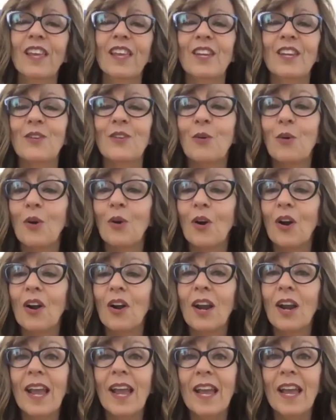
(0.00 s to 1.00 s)

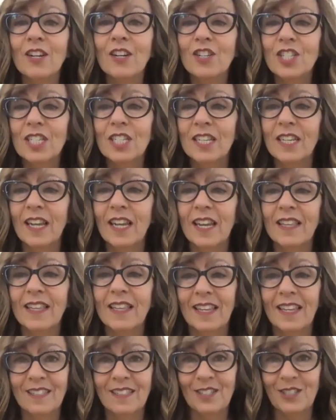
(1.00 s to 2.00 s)
your energy and
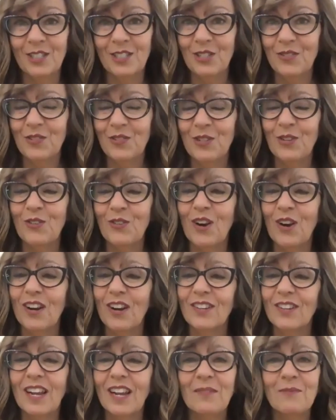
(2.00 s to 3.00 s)
the essence of who you
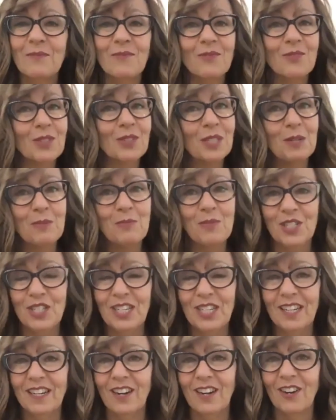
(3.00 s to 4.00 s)
are. I really
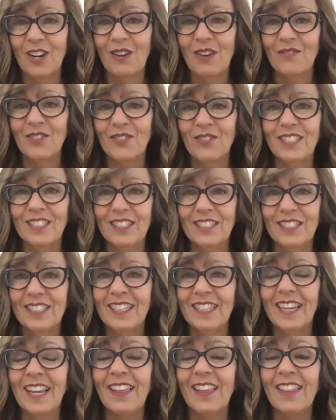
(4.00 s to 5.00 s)
appreciated our conversation
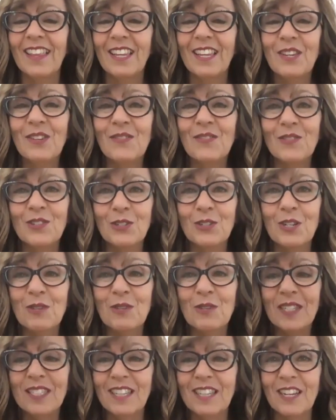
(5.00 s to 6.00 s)
today. Thank you for joining
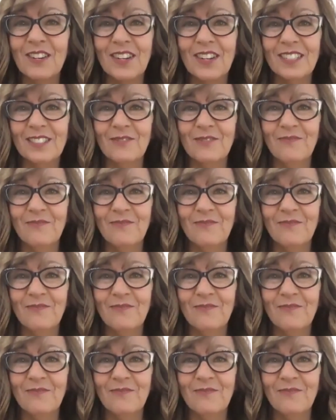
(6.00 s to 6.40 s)
me, Sandra. Thank